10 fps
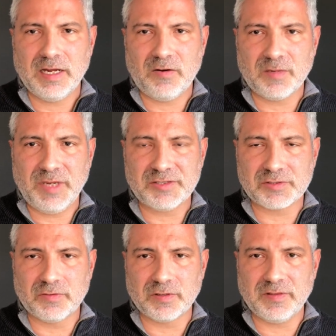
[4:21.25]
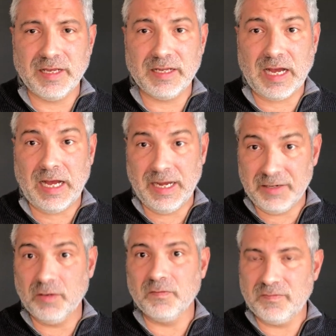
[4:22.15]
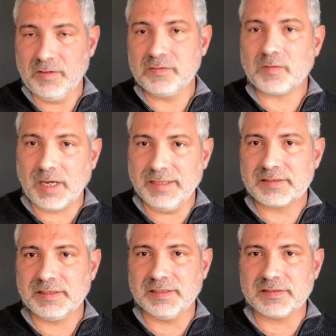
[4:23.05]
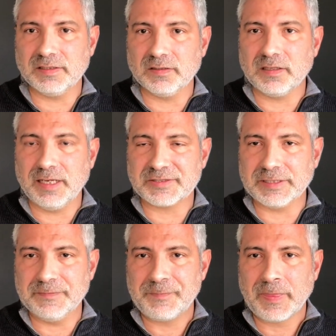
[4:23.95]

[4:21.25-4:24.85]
I want to make sure that I don't vote twice in a single election.